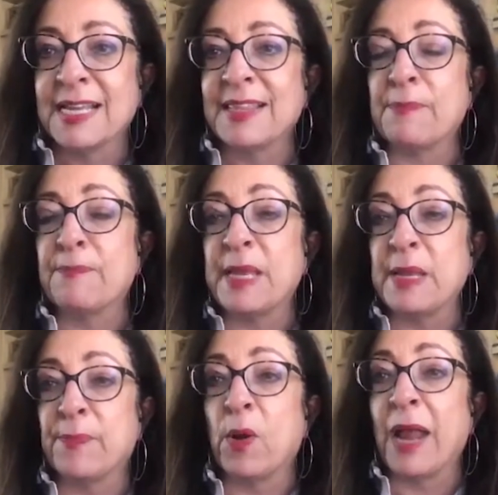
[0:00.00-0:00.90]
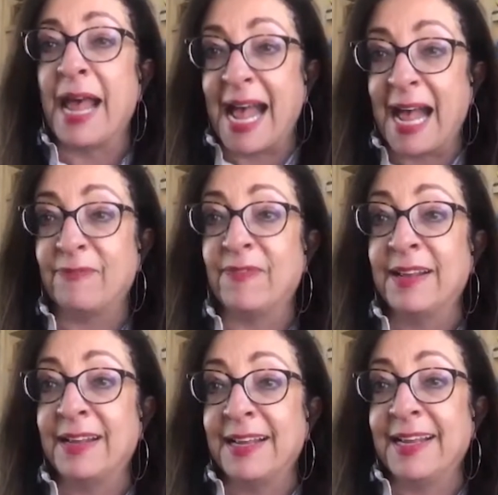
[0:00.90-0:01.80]
that people have
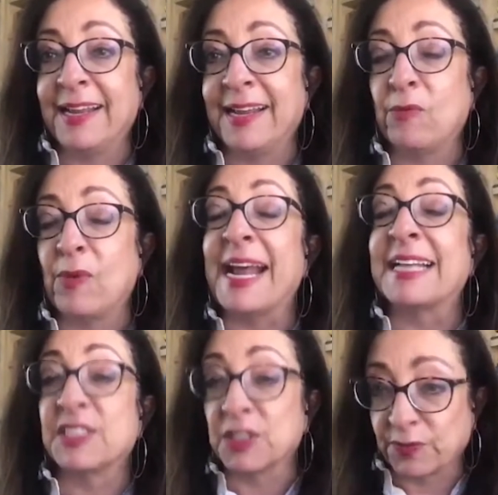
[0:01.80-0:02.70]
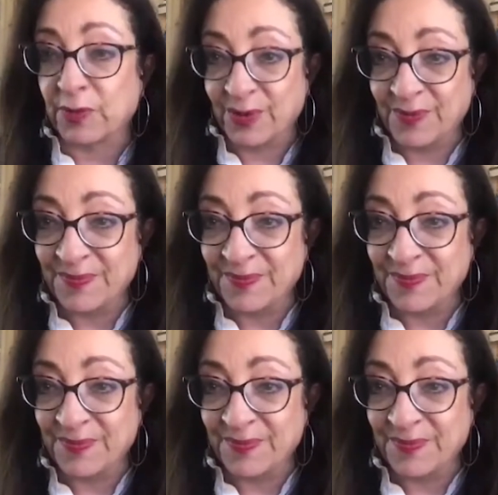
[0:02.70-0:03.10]
want answers for.